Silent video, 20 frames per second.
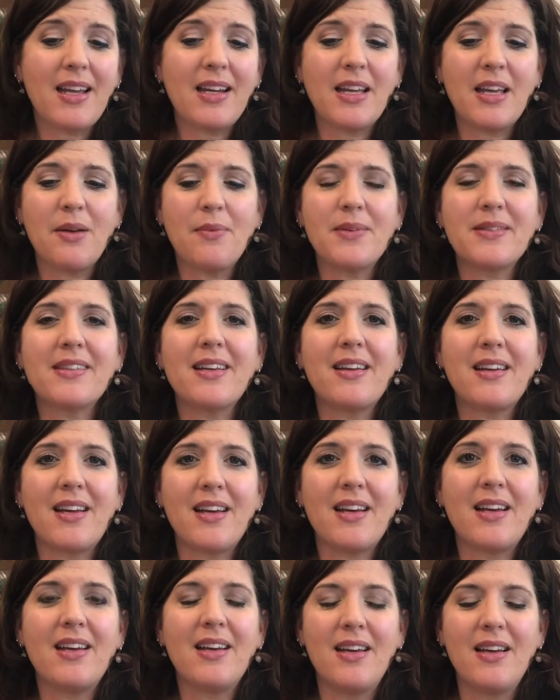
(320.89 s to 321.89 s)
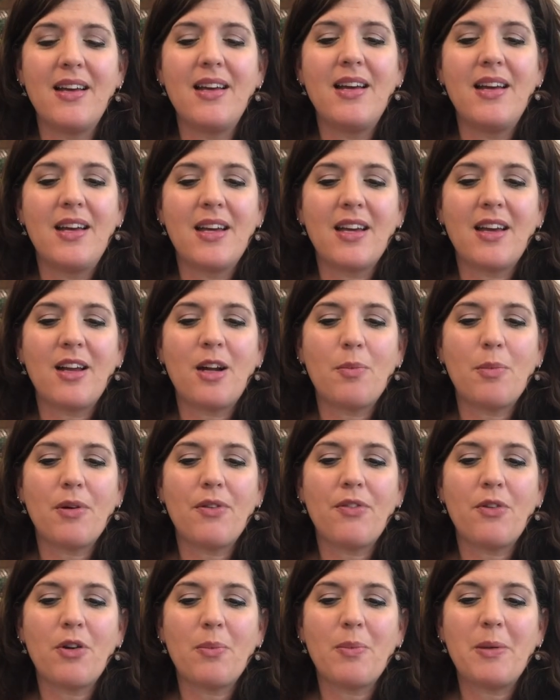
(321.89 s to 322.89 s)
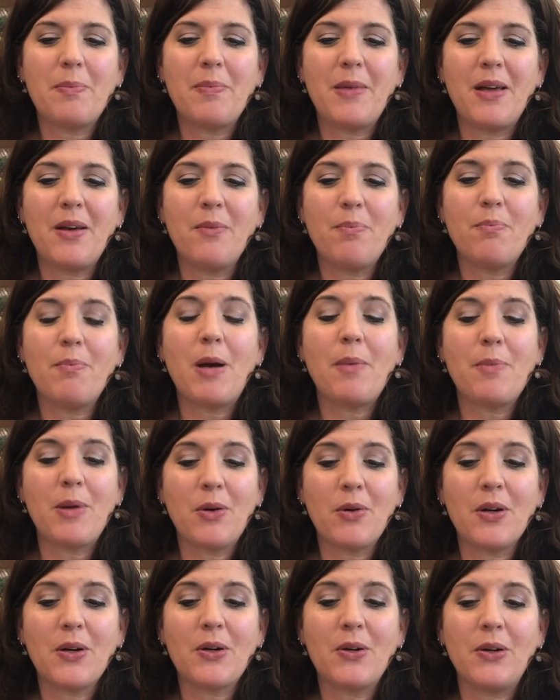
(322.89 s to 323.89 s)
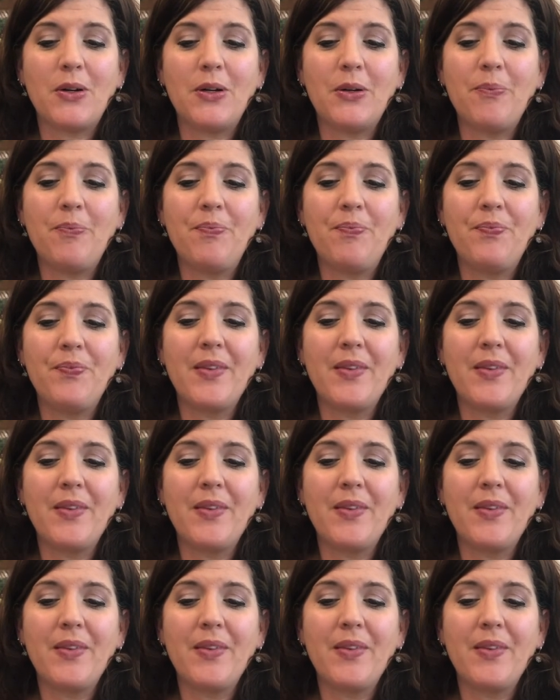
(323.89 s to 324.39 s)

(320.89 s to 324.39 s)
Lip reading: and he was going to perform a miracle.